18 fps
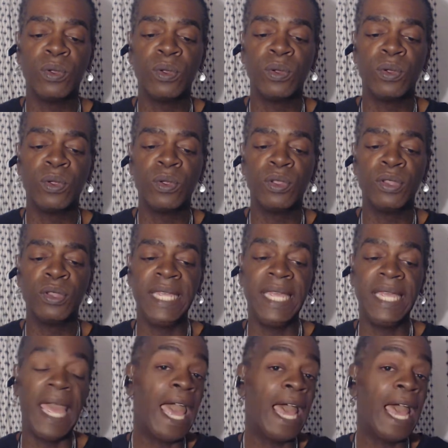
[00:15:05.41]
the
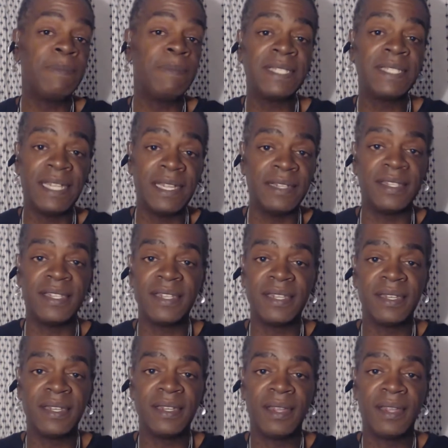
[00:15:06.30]
absence
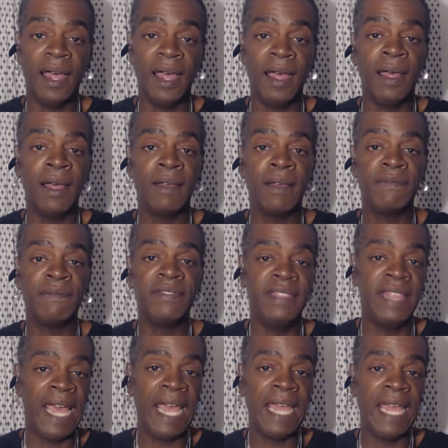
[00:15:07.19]
of
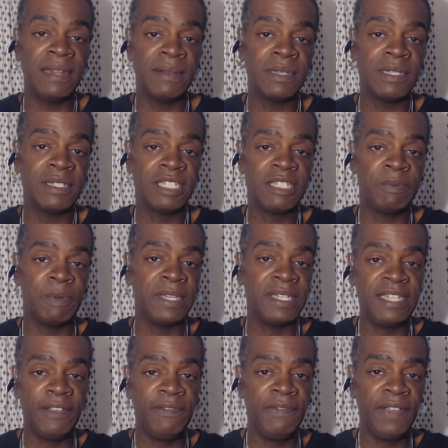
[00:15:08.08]
that
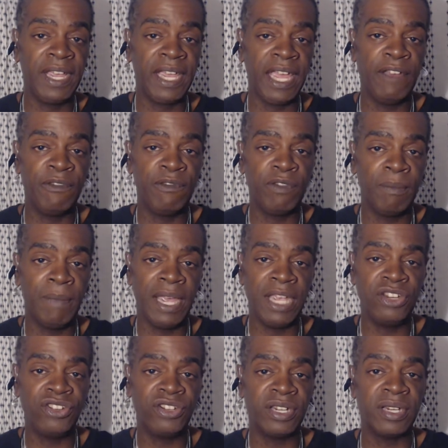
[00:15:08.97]
specific
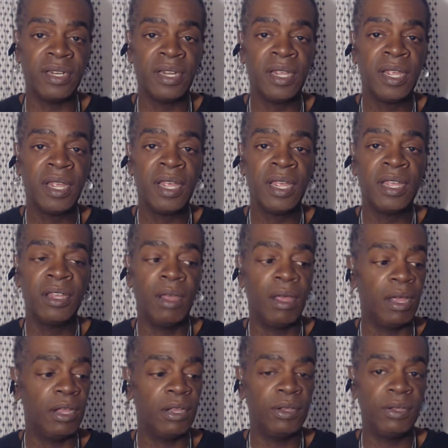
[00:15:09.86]
information
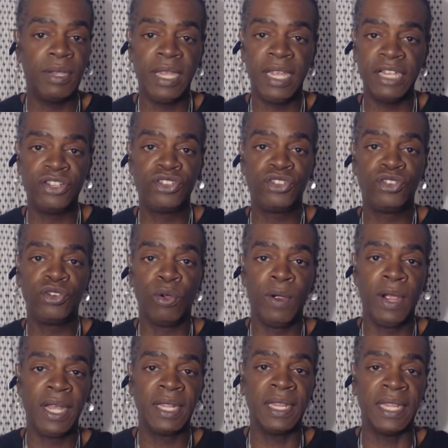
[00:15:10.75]

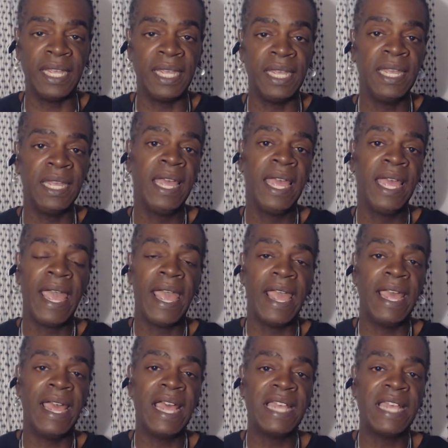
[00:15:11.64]
historically
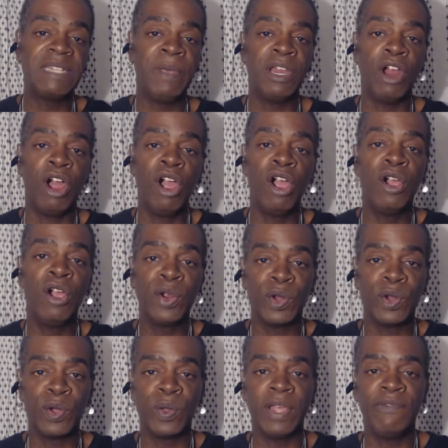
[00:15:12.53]
has been a
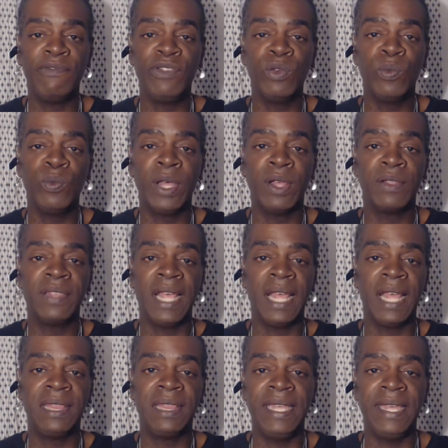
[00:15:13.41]
hurdle, if you will, that
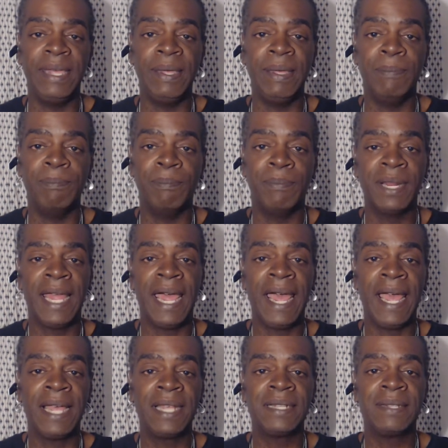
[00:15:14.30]
the
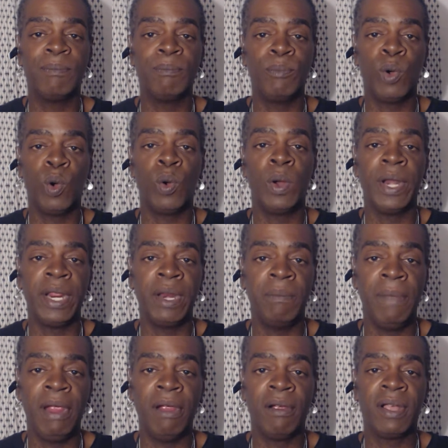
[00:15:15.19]
Black born in
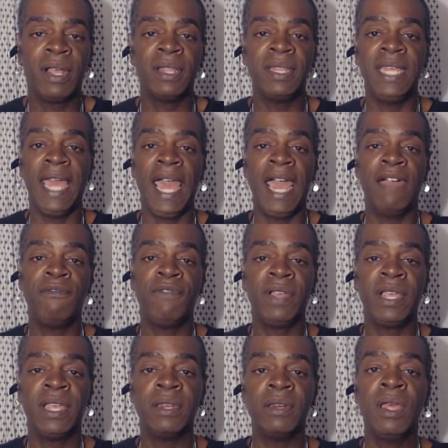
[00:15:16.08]
America, the
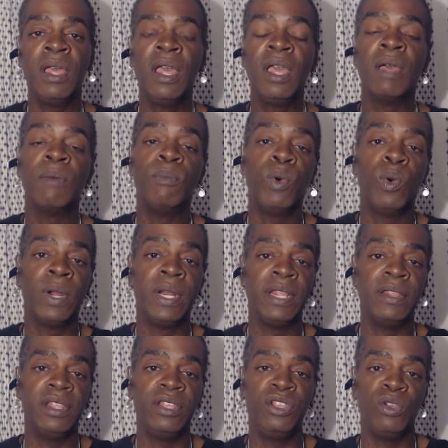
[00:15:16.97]
African born in
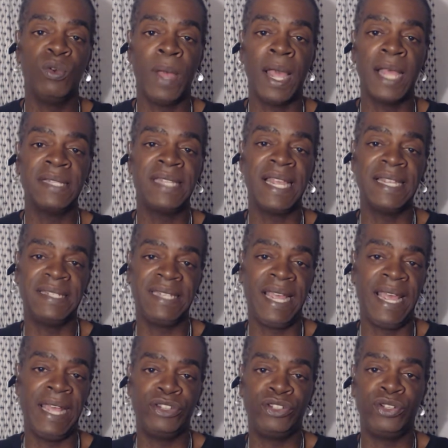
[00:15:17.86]
the US, has
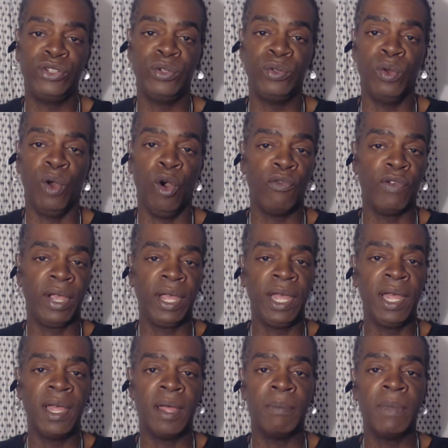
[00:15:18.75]
had to
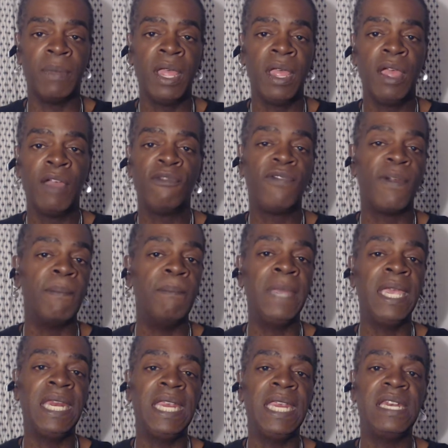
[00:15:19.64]
overcome from
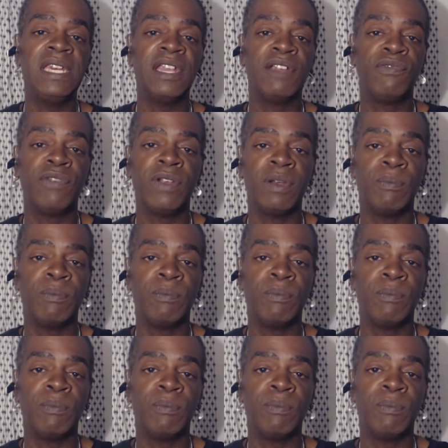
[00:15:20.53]
many different